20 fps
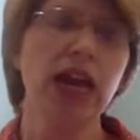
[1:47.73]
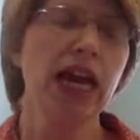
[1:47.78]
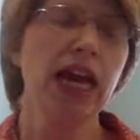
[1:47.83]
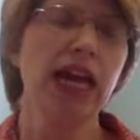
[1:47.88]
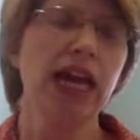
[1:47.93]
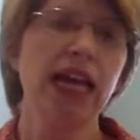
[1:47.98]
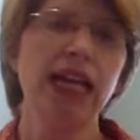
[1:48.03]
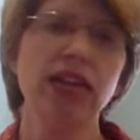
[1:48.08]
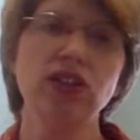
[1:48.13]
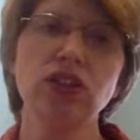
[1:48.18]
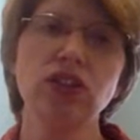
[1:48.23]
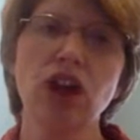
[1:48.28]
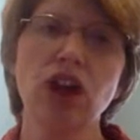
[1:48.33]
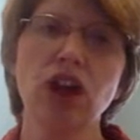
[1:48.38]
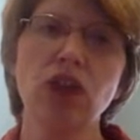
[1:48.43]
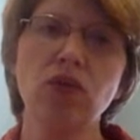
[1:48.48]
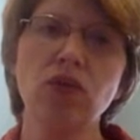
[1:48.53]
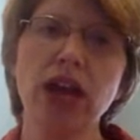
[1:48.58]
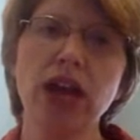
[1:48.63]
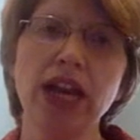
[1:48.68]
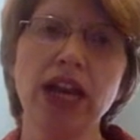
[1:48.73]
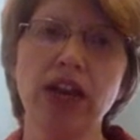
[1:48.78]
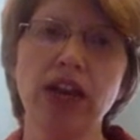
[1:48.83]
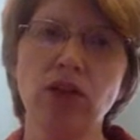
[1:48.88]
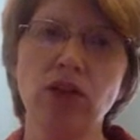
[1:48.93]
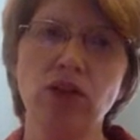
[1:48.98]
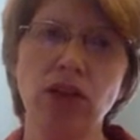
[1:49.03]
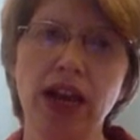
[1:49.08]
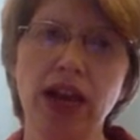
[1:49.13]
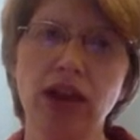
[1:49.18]
He's not running
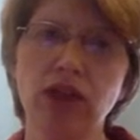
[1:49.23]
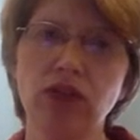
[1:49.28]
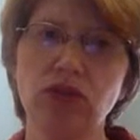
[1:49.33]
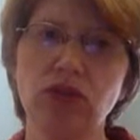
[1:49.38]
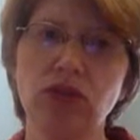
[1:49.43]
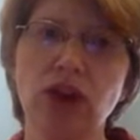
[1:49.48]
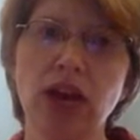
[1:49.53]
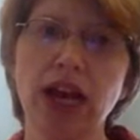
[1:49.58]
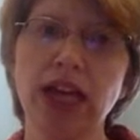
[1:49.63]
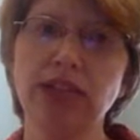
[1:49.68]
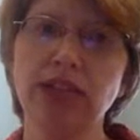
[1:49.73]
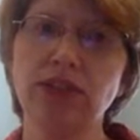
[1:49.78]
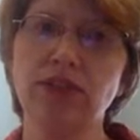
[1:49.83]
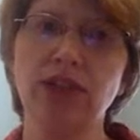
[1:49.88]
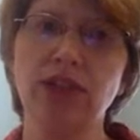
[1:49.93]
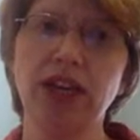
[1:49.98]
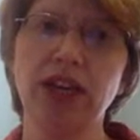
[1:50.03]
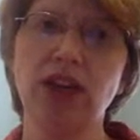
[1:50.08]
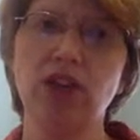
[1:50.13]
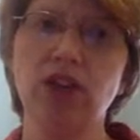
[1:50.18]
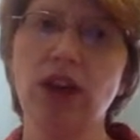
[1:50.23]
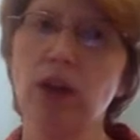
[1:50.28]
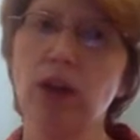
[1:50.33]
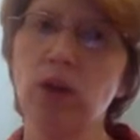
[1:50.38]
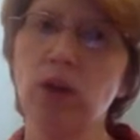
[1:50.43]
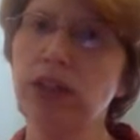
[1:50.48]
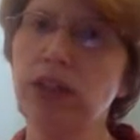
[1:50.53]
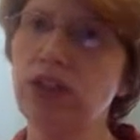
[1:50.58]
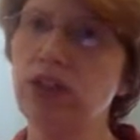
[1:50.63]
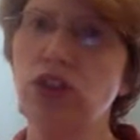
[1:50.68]
around trying to figure out
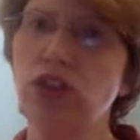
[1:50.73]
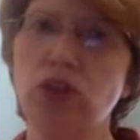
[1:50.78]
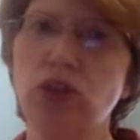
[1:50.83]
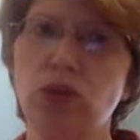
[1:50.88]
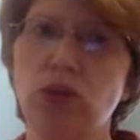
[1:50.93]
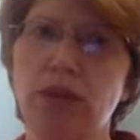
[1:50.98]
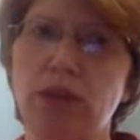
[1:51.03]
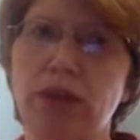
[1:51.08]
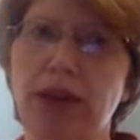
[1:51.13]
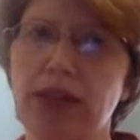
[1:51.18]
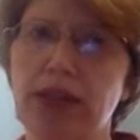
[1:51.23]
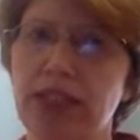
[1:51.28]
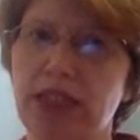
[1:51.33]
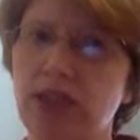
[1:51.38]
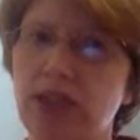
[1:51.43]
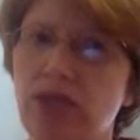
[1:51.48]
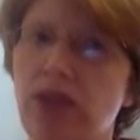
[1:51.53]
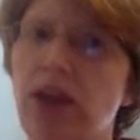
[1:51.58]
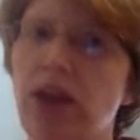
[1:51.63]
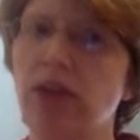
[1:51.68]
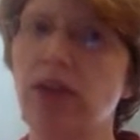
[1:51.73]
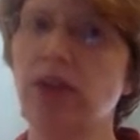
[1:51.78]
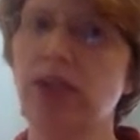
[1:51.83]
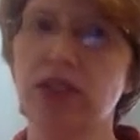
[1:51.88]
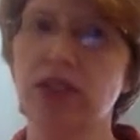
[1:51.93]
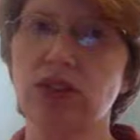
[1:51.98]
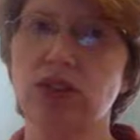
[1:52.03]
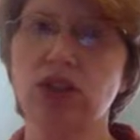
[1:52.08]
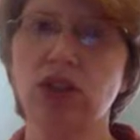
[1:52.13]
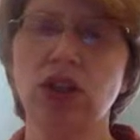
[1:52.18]
what to do about this
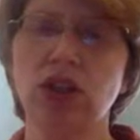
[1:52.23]
virus.